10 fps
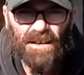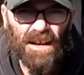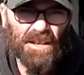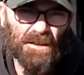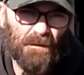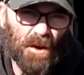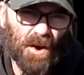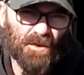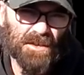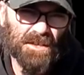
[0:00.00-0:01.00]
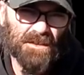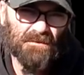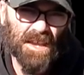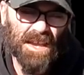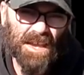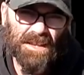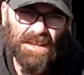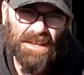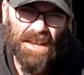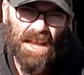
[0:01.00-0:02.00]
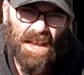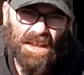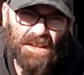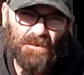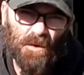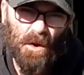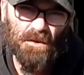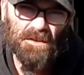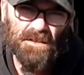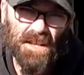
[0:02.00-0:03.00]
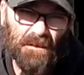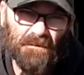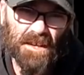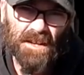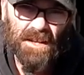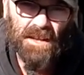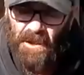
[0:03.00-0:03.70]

as far as eighteen eighty-one definitely,